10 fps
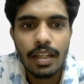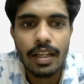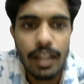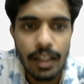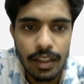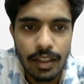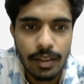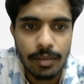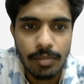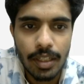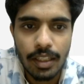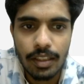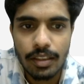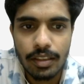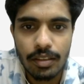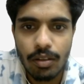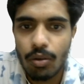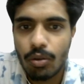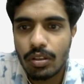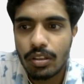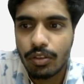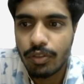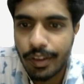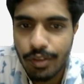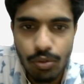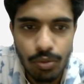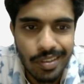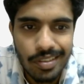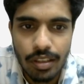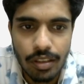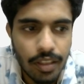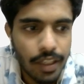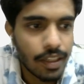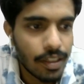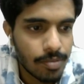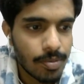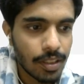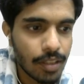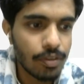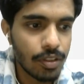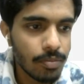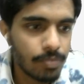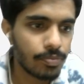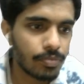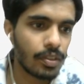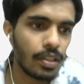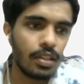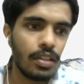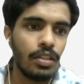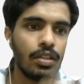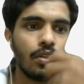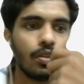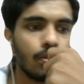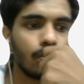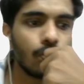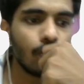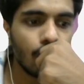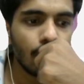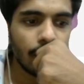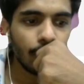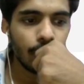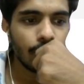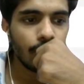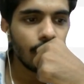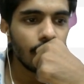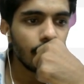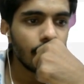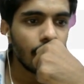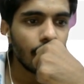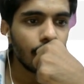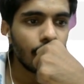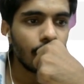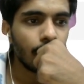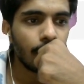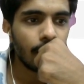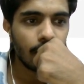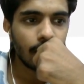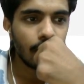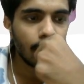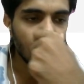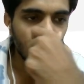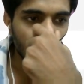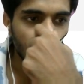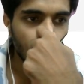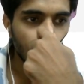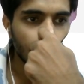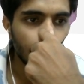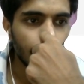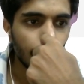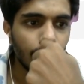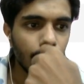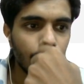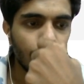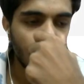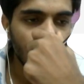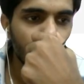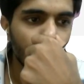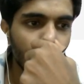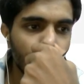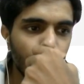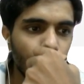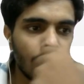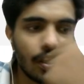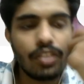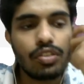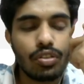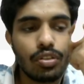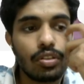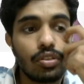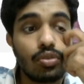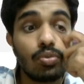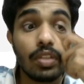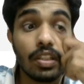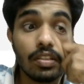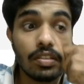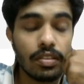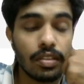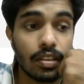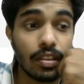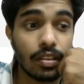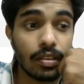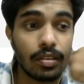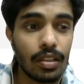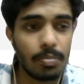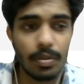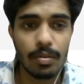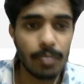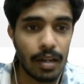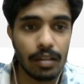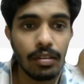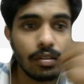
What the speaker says: and all the 5 students and the data has been given. So at first we have interpreted the features for each student in a tuple manner,